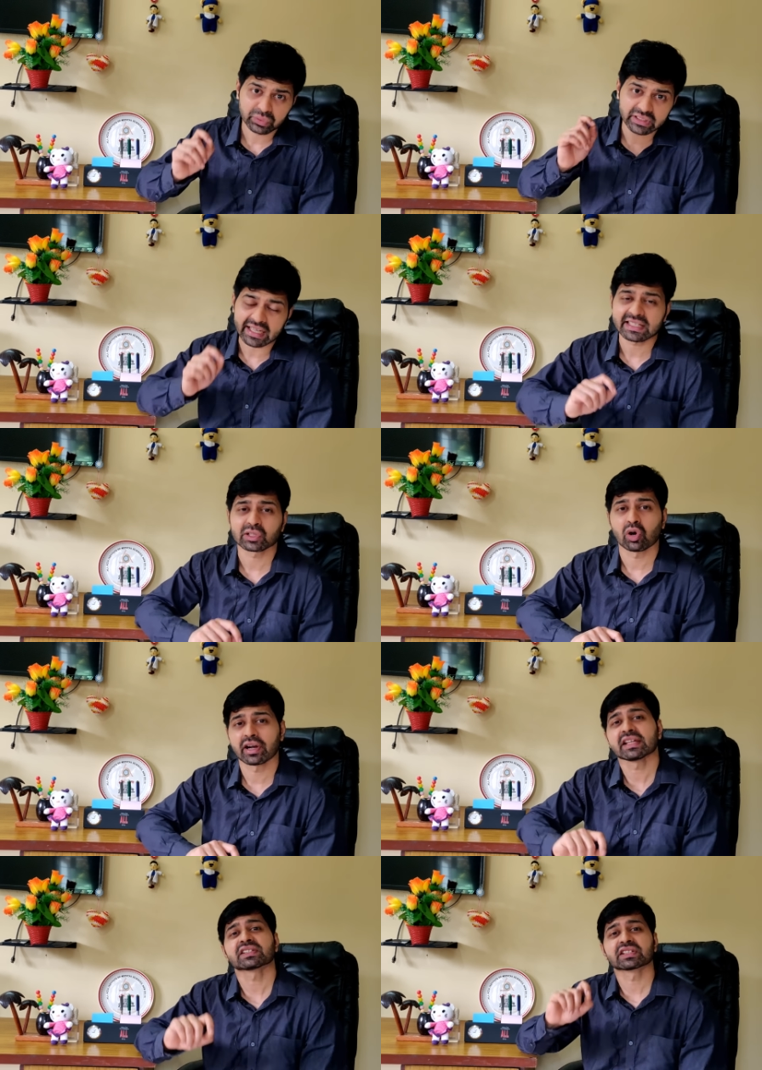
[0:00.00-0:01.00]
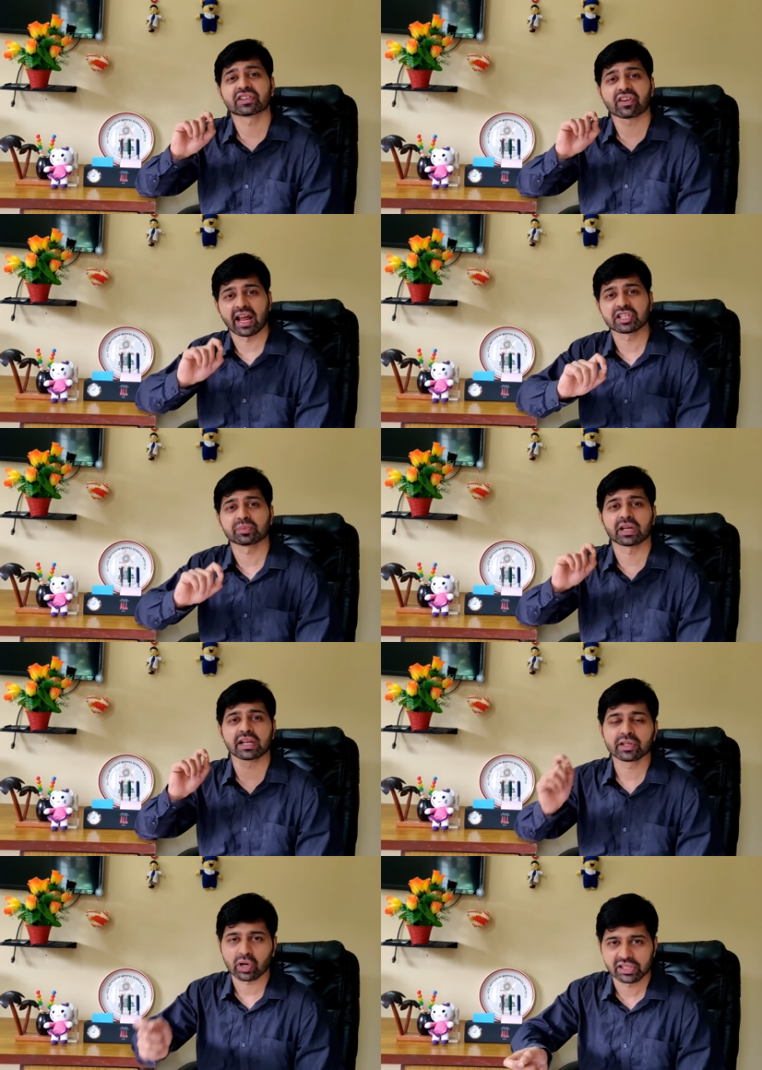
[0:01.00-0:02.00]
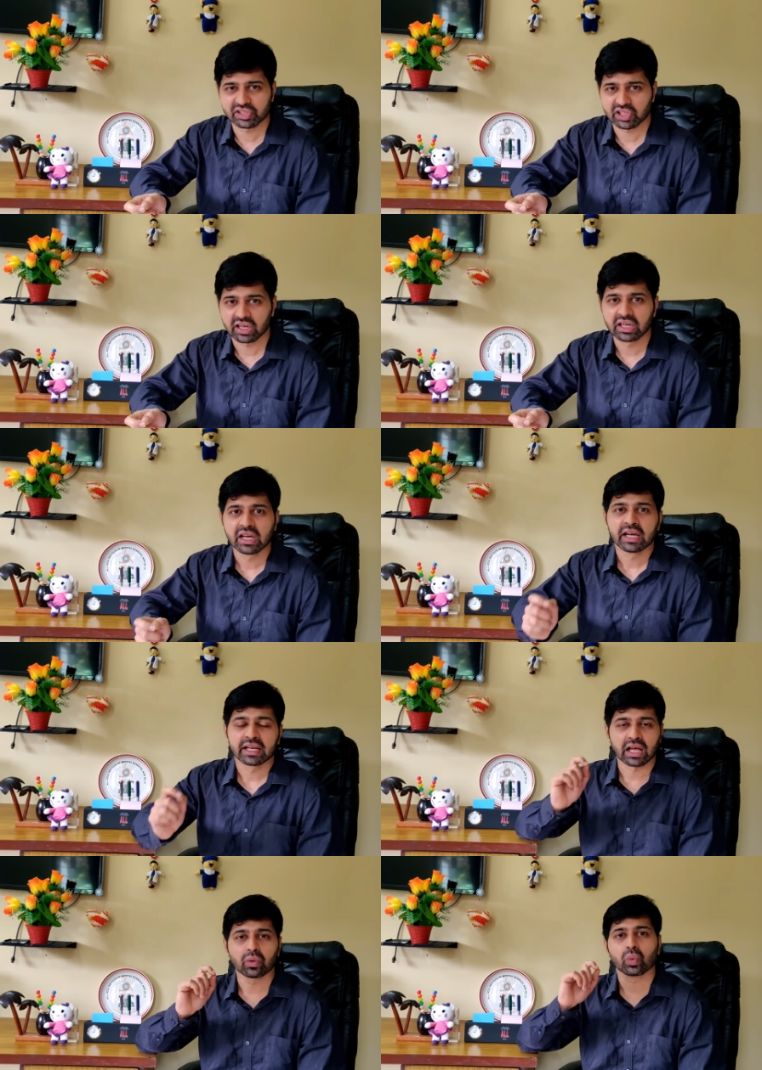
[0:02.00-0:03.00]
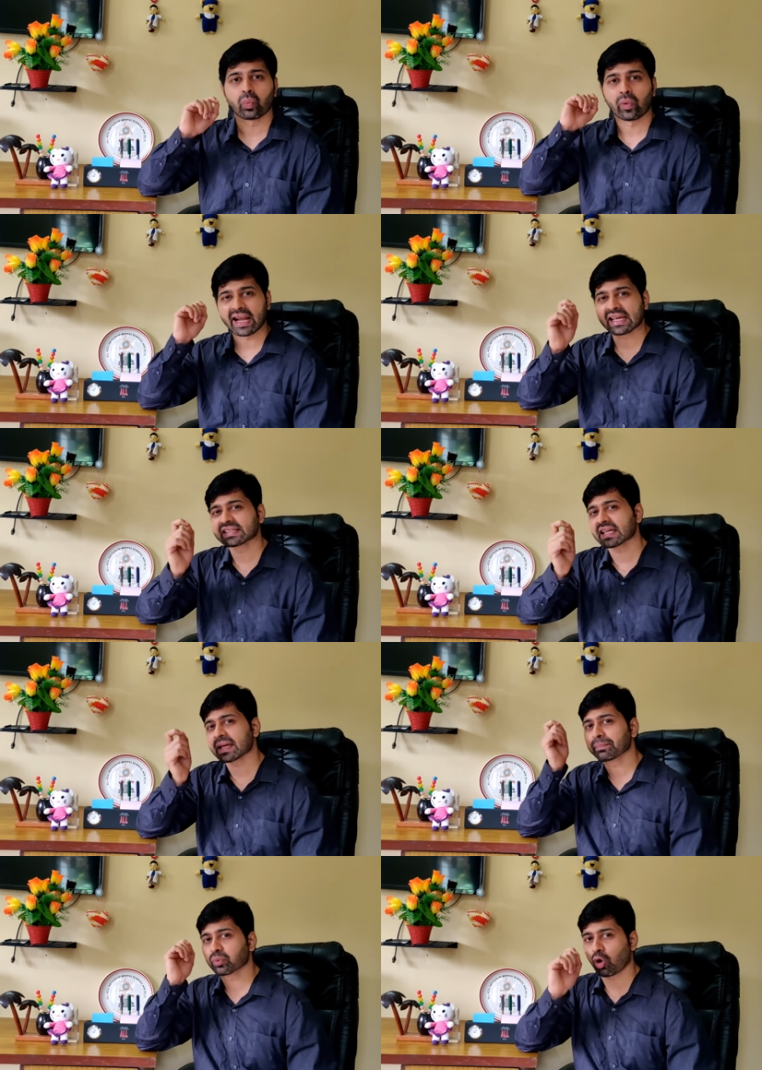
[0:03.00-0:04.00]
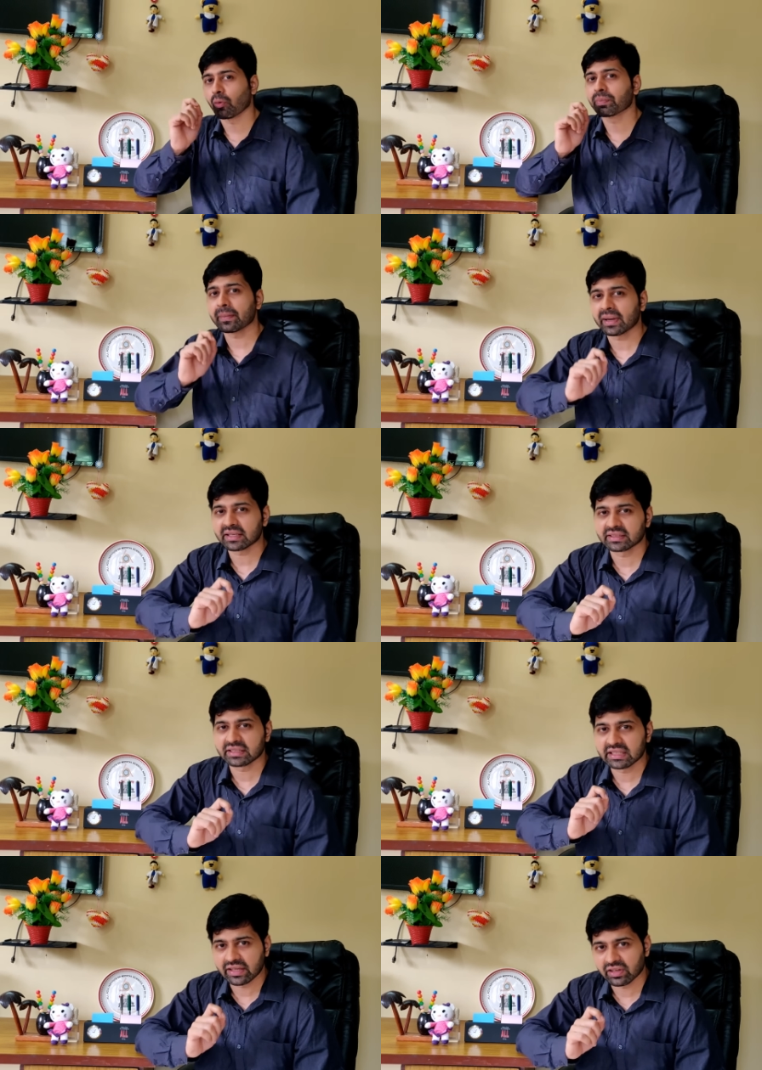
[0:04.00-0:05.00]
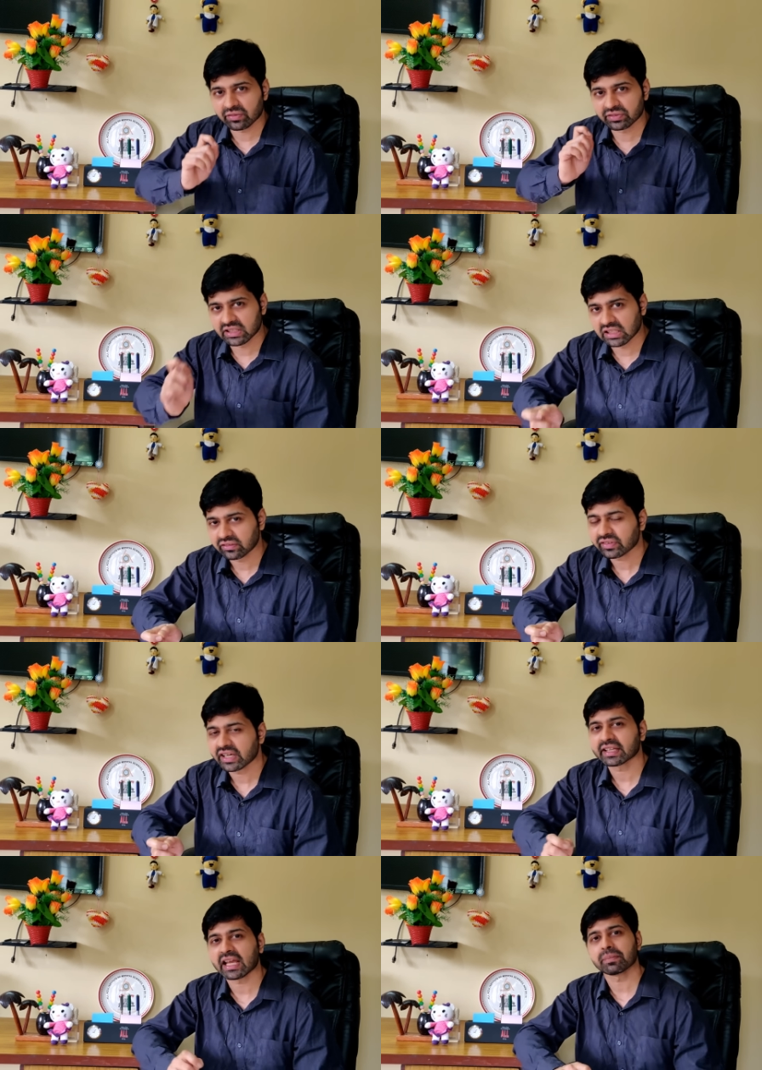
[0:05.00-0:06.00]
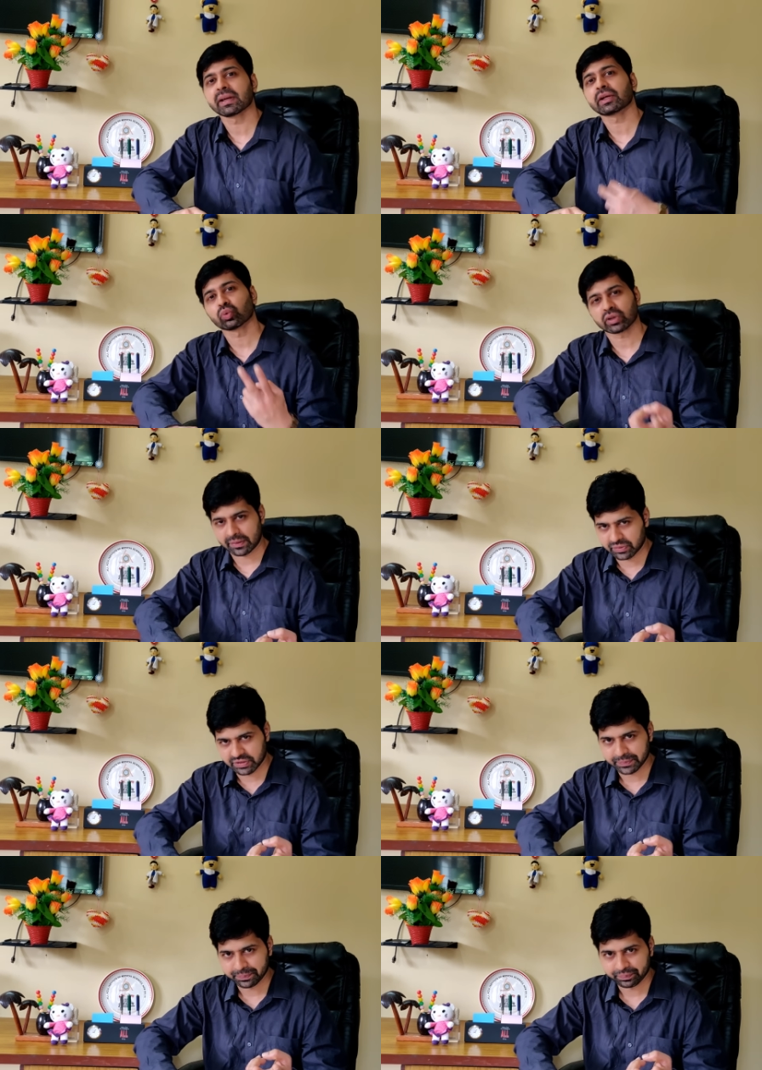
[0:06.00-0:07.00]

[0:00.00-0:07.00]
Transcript: That is called as trigeminal neuralgia. Now, when I say problem at the level of the nerve, it can be two types.